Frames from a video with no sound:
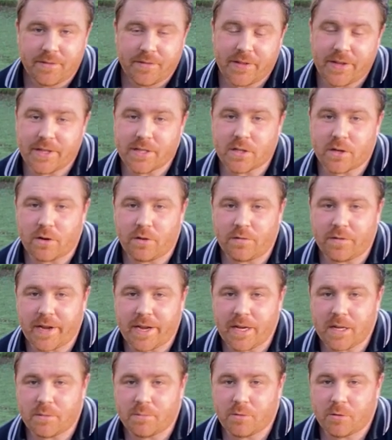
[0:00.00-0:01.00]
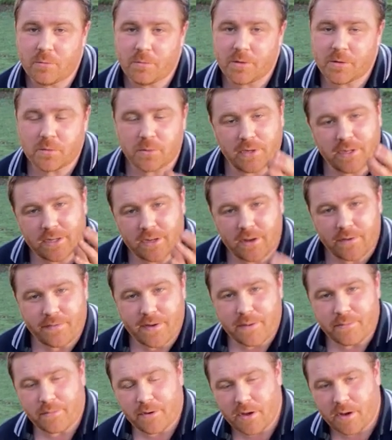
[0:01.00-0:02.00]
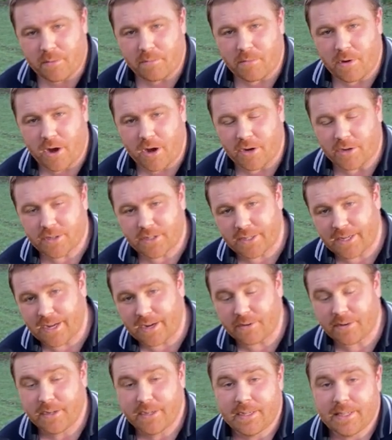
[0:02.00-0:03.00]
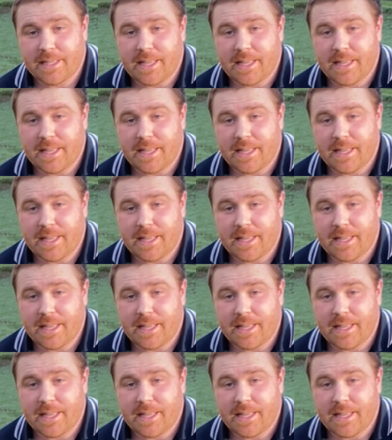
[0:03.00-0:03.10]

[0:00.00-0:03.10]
these are available between November and March now